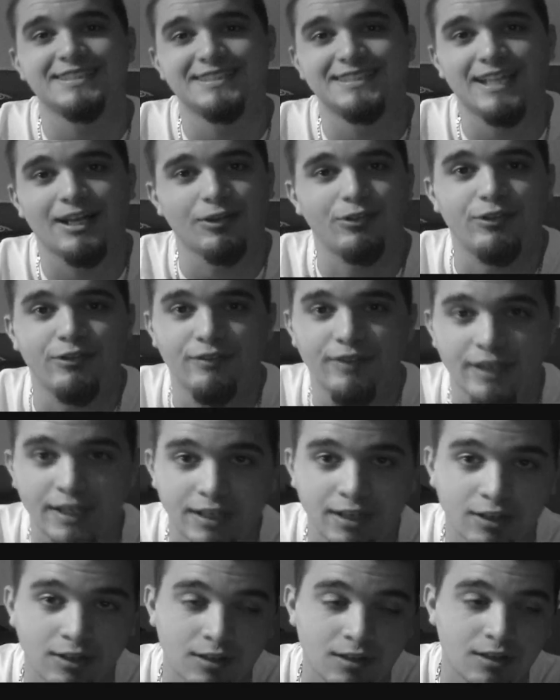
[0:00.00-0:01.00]
South of
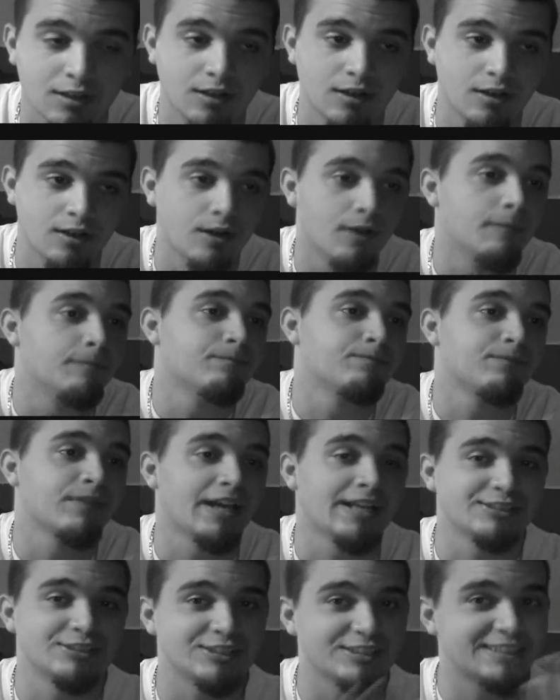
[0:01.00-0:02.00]
Hell.
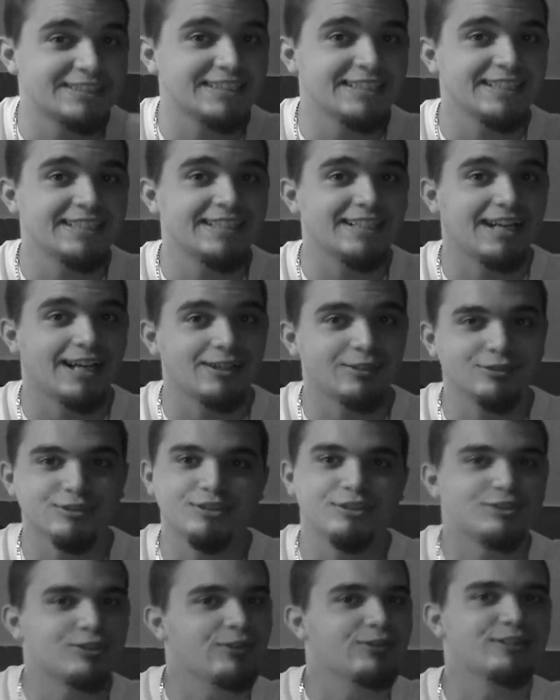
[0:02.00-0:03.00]
As you can see, I
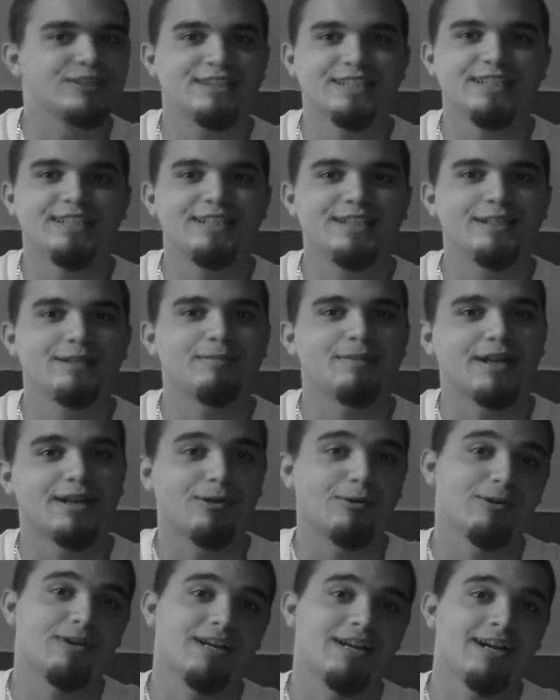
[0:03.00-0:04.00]
usually show the CD, but I
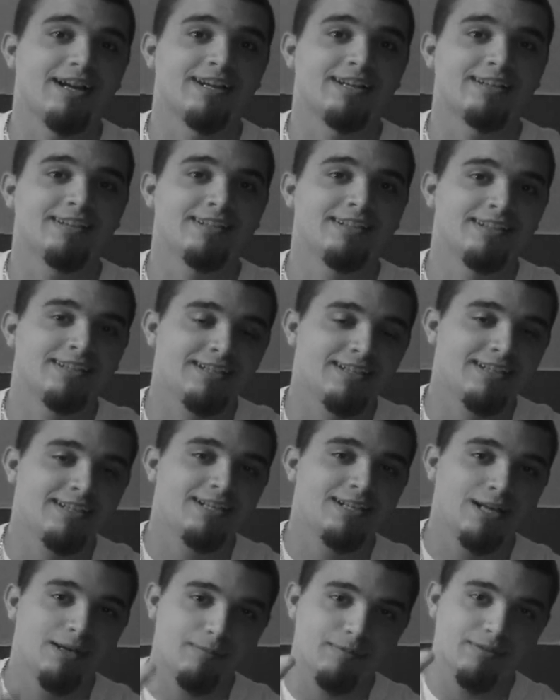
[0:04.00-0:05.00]
don't got it.
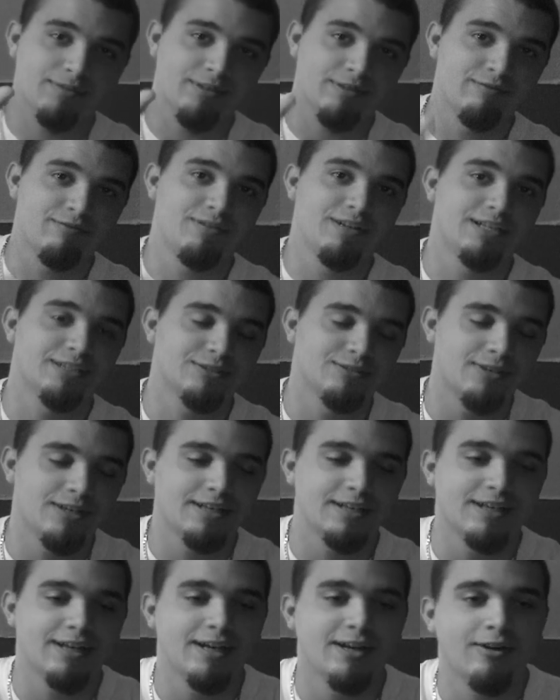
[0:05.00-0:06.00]
I'm gonna confess
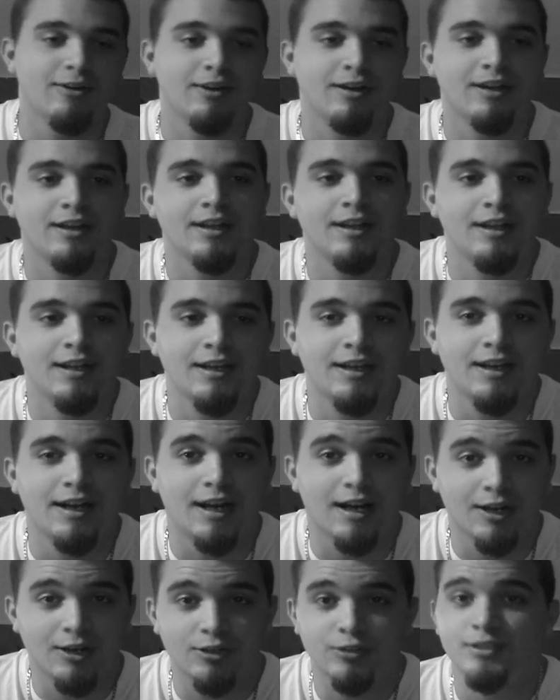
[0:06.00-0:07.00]
right now,
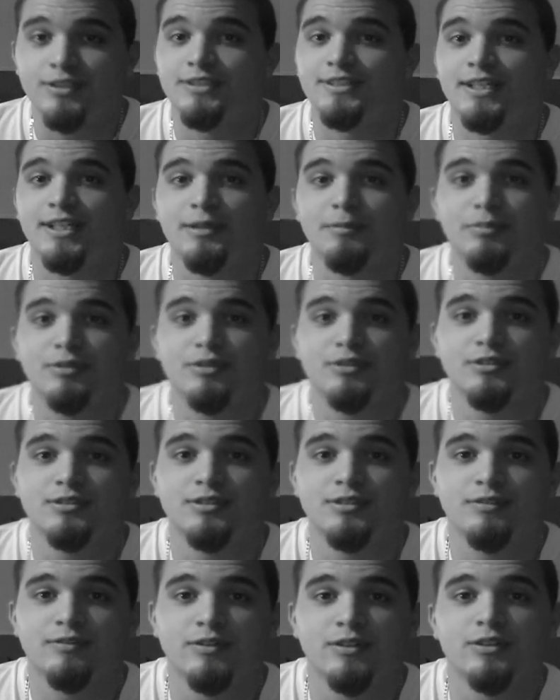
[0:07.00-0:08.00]
I heard the
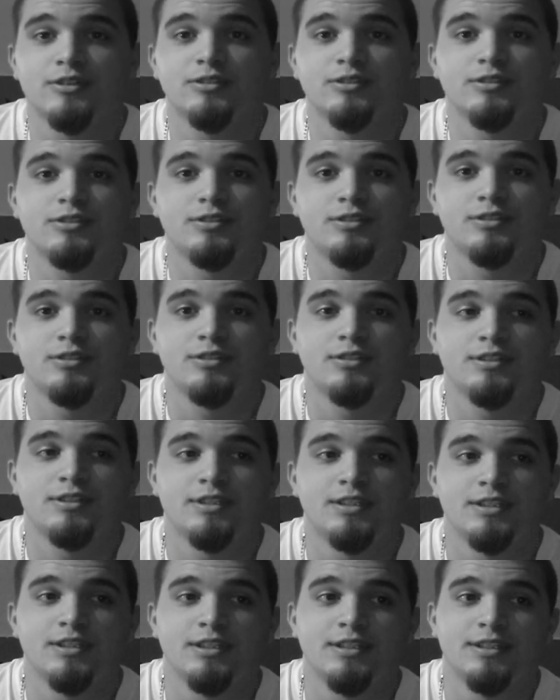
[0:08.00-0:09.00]
samplers first,
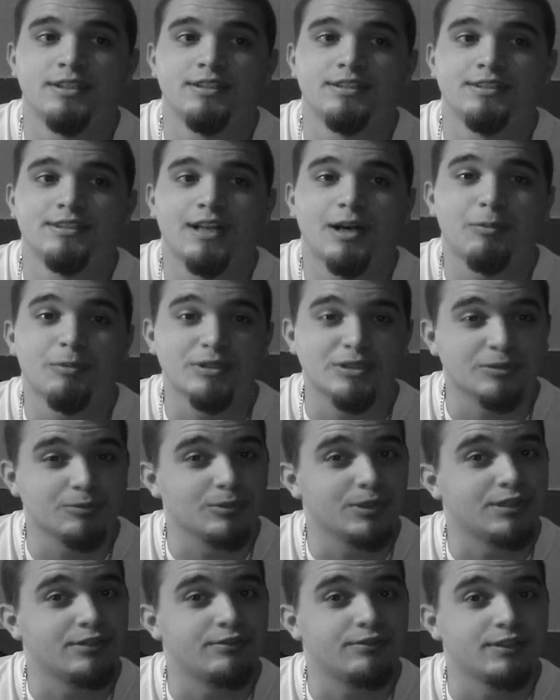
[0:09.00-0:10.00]
and I wasn't
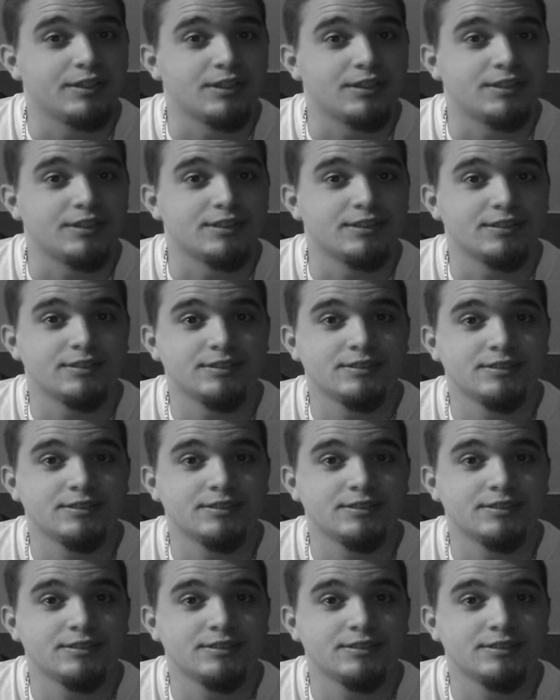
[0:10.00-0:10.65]
really feeling it.